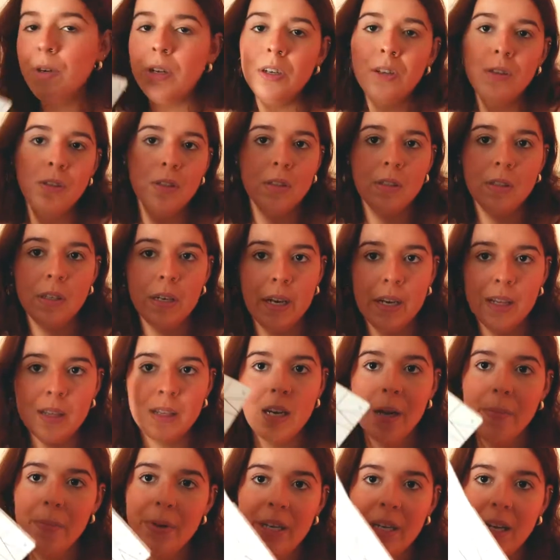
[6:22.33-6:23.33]
gonna use today the
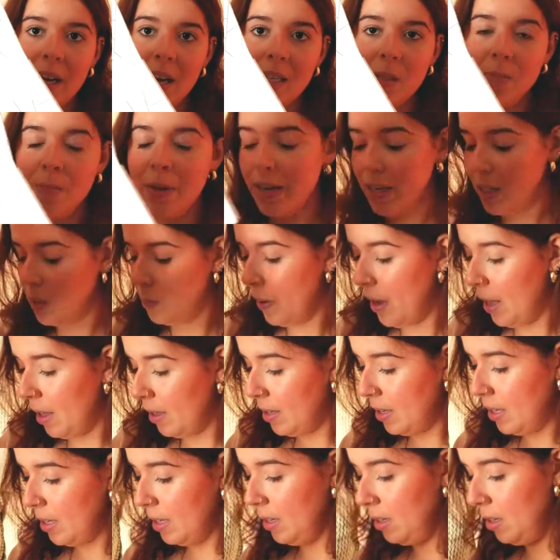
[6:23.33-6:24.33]
Dominique Cosmetics
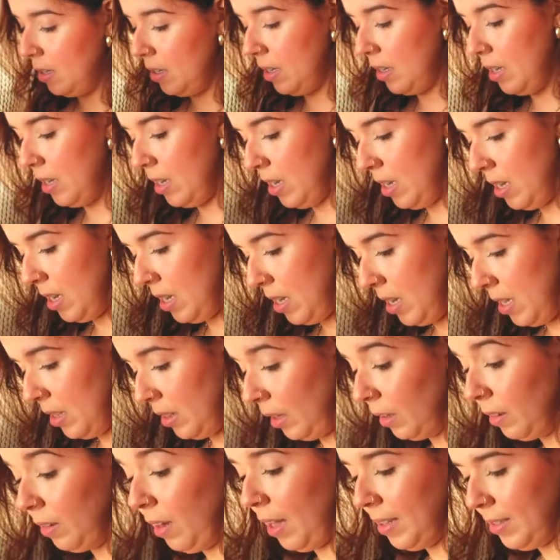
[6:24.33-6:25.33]
palette,
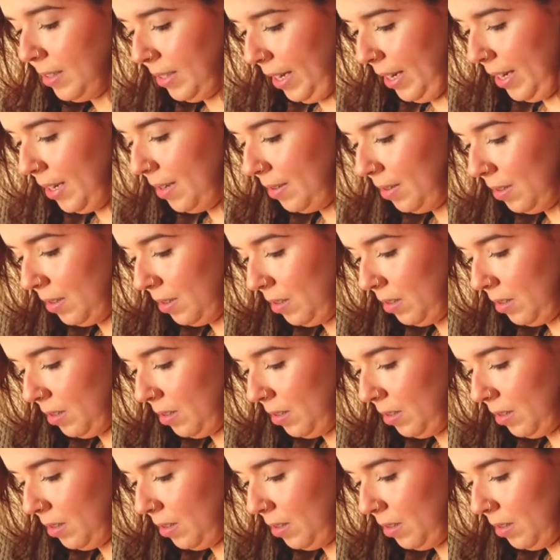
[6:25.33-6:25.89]
the Latte.